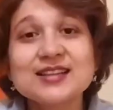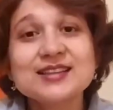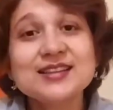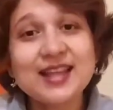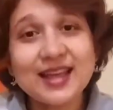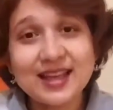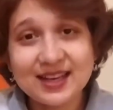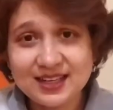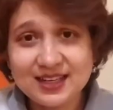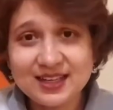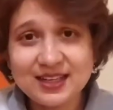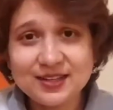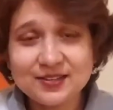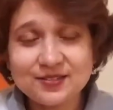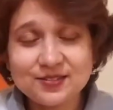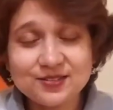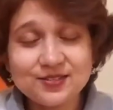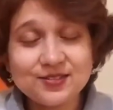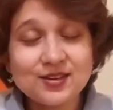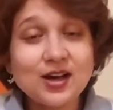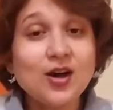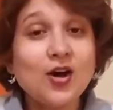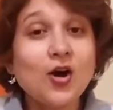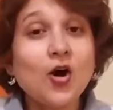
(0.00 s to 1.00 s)
They
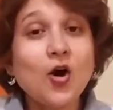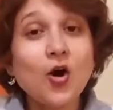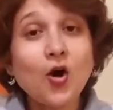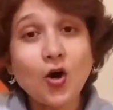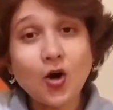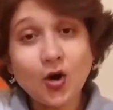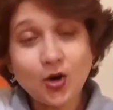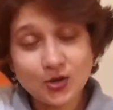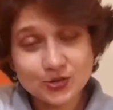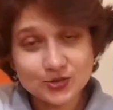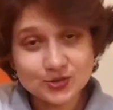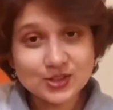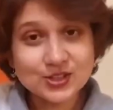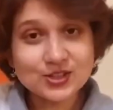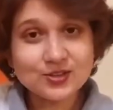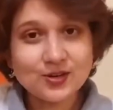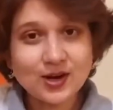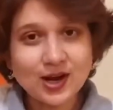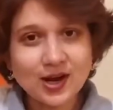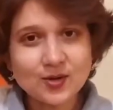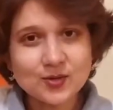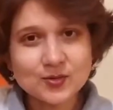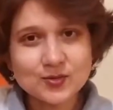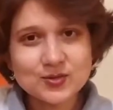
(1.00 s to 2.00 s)
live on the
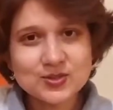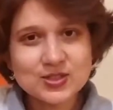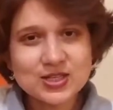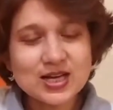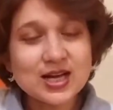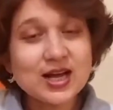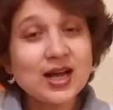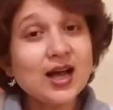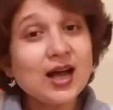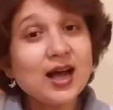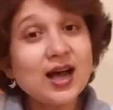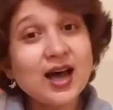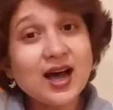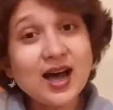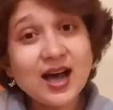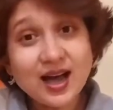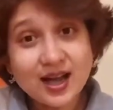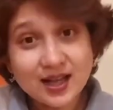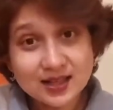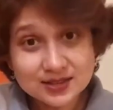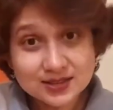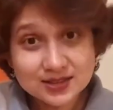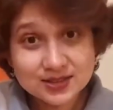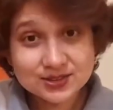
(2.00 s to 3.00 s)
ground,
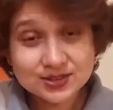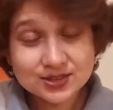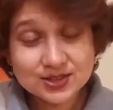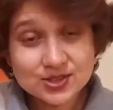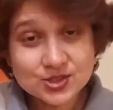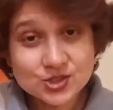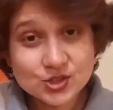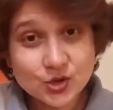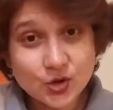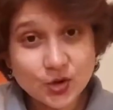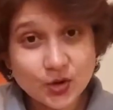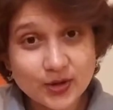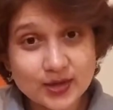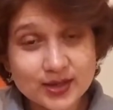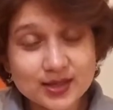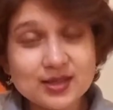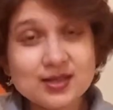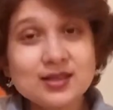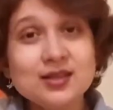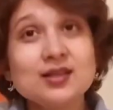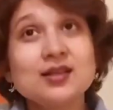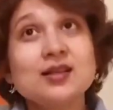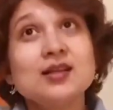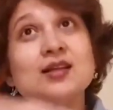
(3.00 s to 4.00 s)
under the
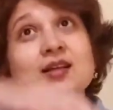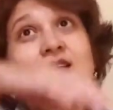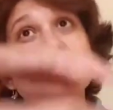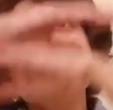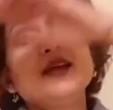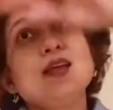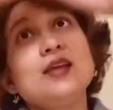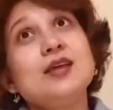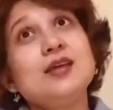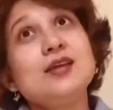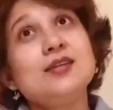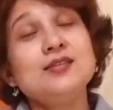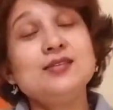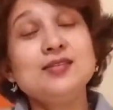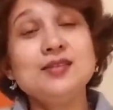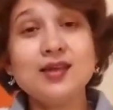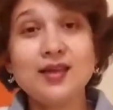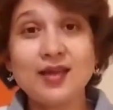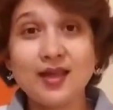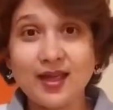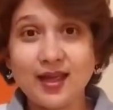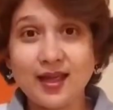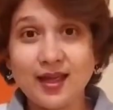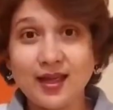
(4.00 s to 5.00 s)
soil, in
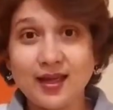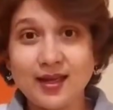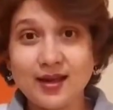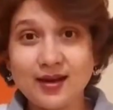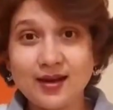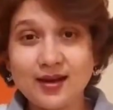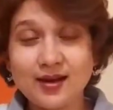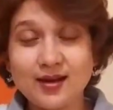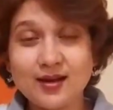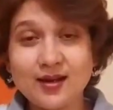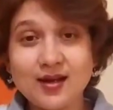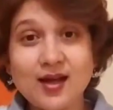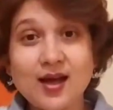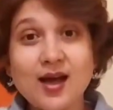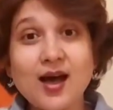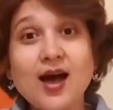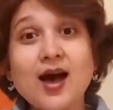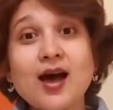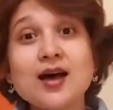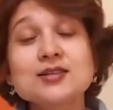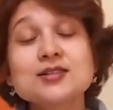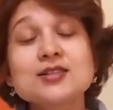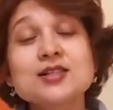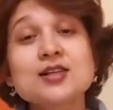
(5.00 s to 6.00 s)
the air,
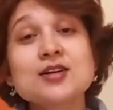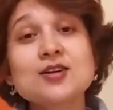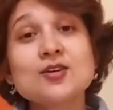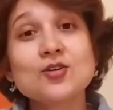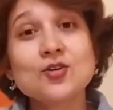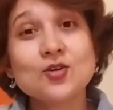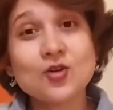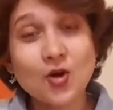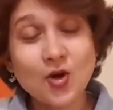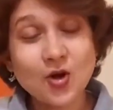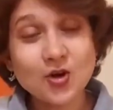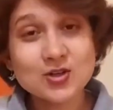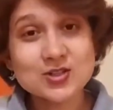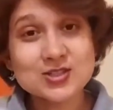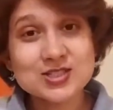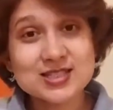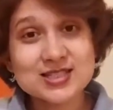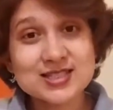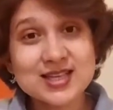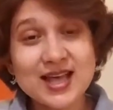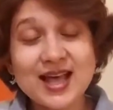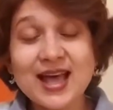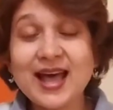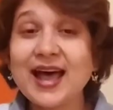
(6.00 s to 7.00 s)
under
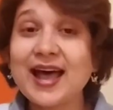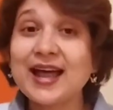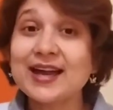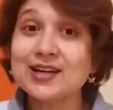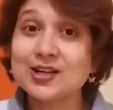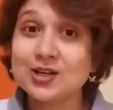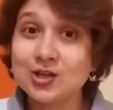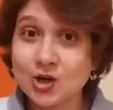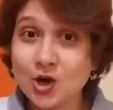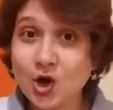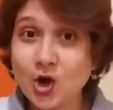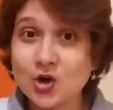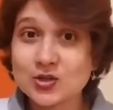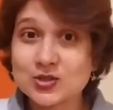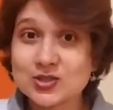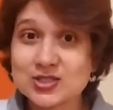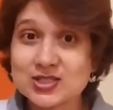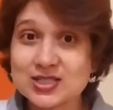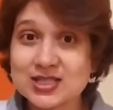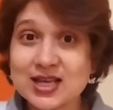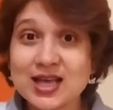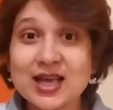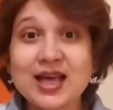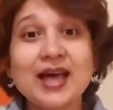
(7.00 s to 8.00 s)
rocks and
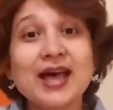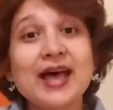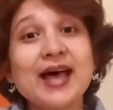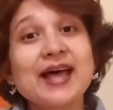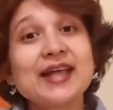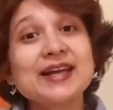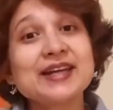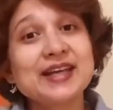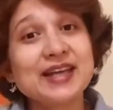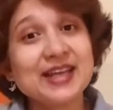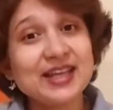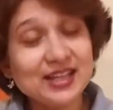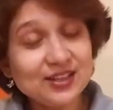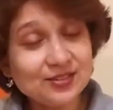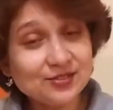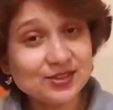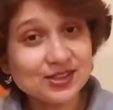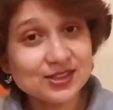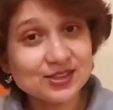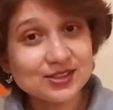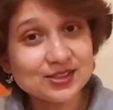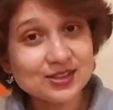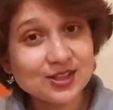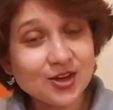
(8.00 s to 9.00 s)
logs, and
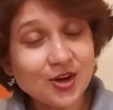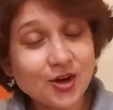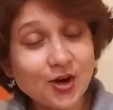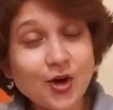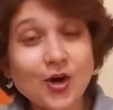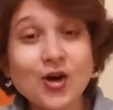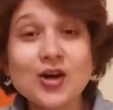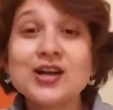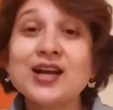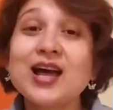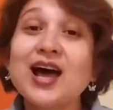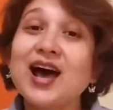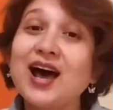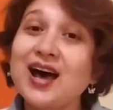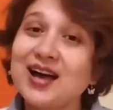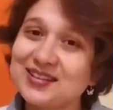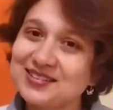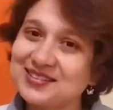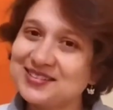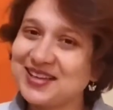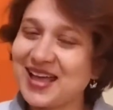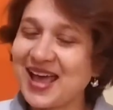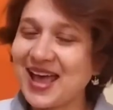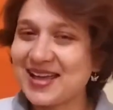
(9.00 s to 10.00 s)
even on
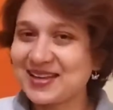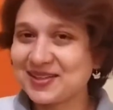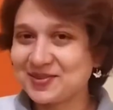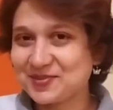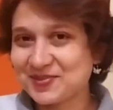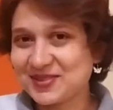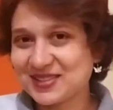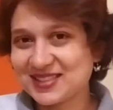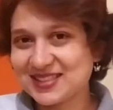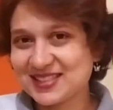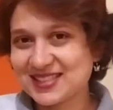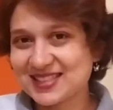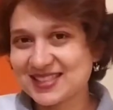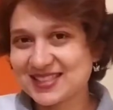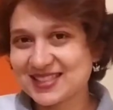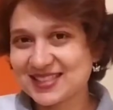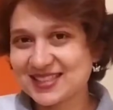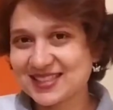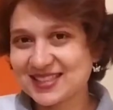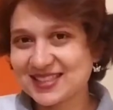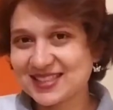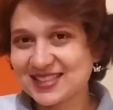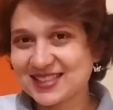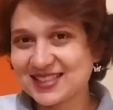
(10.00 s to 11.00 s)
other animals.